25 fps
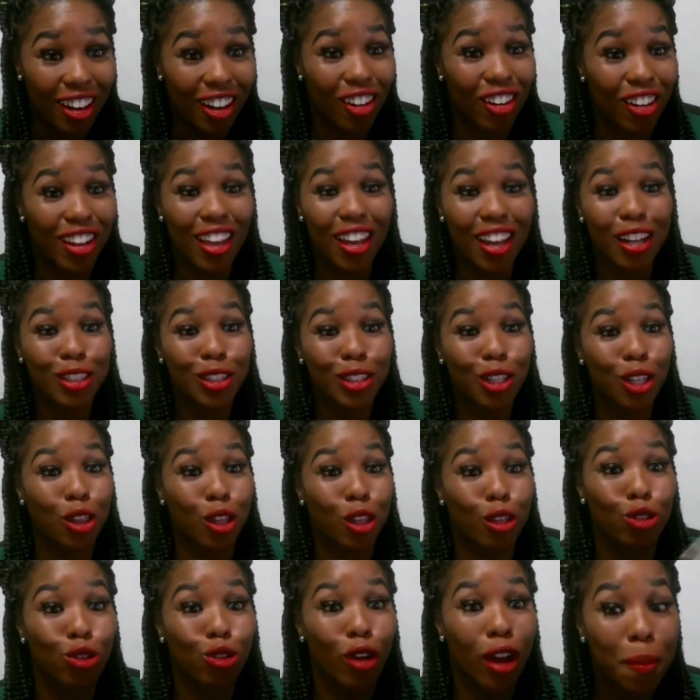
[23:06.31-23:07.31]
You know, to get us to
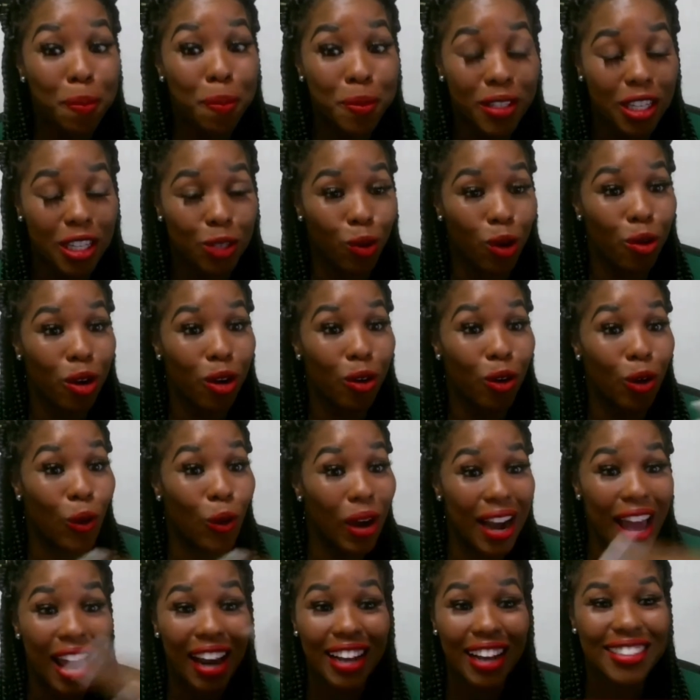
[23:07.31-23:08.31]
the trips because we were
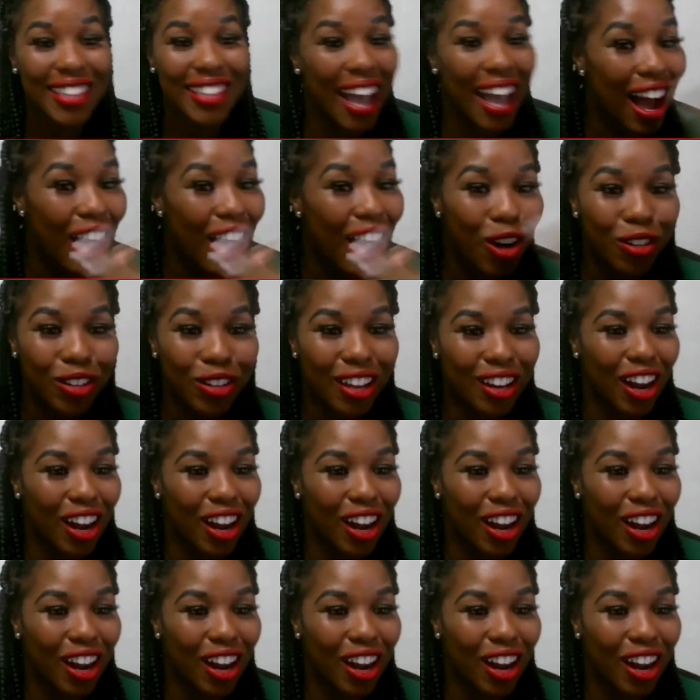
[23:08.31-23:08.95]
going out of town.